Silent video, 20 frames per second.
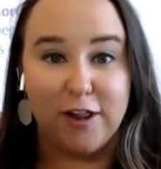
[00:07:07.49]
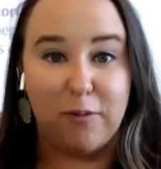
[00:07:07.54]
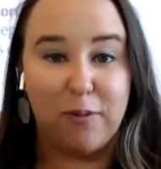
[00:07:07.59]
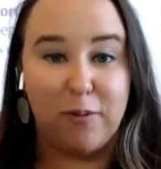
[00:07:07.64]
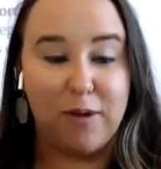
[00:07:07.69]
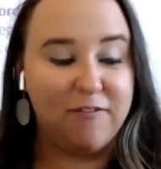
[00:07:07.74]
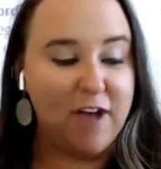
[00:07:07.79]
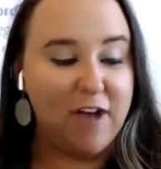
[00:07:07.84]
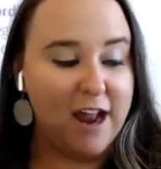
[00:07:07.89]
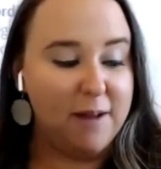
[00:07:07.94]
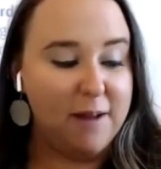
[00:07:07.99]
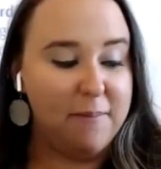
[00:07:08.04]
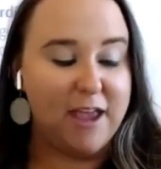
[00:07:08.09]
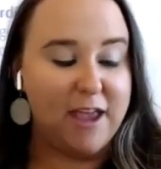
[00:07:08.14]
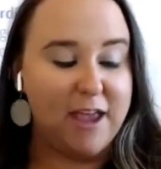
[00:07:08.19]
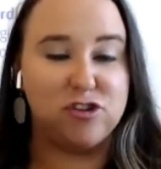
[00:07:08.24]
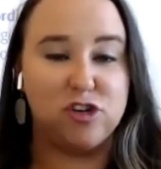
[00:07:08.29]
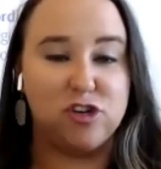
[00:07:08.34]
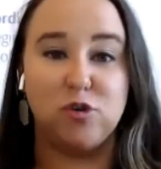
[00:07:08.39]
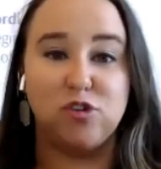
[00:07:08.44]
Like, we've got to
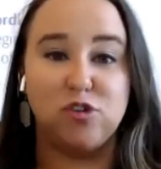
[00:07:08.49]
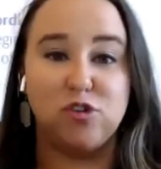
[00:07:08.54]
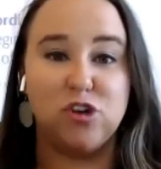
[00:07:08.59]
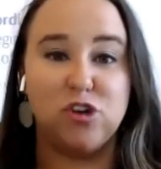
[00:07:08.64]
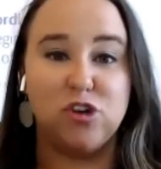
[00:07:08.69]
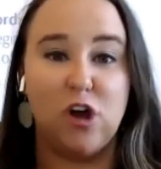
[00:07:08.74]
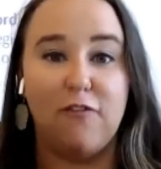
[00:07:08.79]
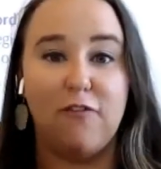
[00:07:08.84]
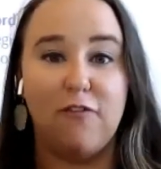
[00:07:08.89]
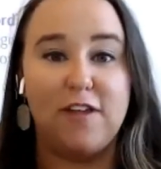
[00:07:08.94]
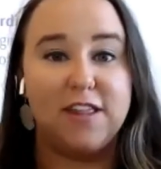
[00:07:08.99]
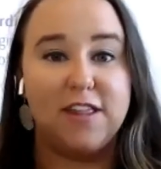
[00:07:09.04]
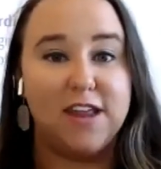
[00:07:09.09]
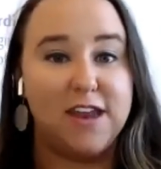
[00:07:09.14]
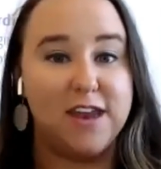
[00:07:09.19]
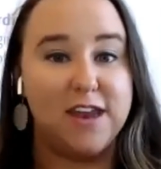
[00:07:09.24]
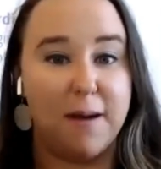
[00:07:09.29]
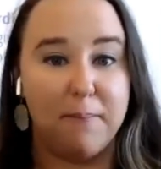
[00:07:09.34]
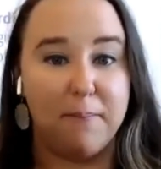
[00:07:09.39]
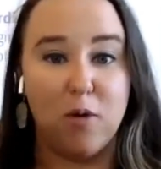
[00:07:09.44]
make sure we're solving the
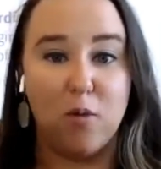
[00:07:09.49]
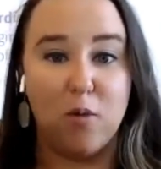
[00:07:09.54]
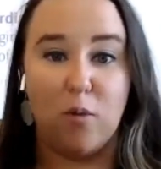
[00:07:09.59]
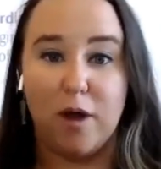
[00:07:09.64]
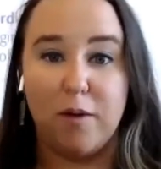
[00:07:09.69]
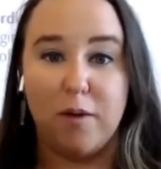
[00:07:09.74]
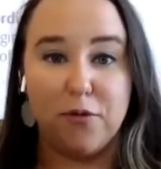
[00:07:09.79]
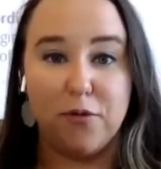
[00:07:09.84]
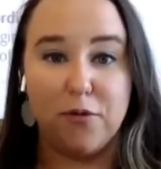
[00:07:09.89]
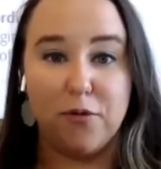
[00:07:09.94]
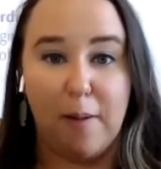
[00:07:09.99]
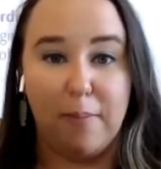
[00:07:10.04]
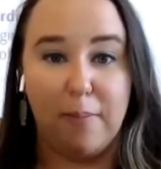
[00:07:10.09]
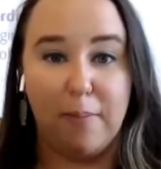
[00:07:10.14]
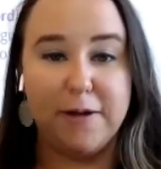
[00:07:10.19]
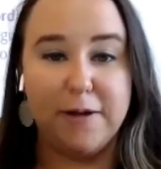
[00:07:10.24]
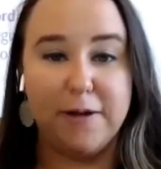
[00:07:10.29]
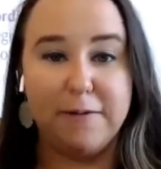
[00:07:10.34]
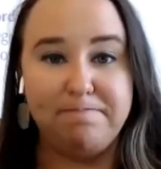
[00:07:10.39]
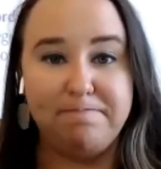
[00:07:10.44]
number one
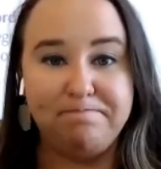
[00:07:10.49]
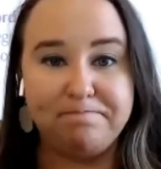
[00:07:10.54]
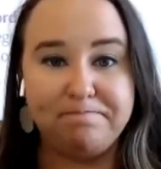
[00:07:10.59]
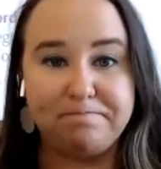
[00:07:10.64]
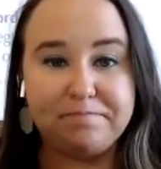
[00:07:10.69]
problem,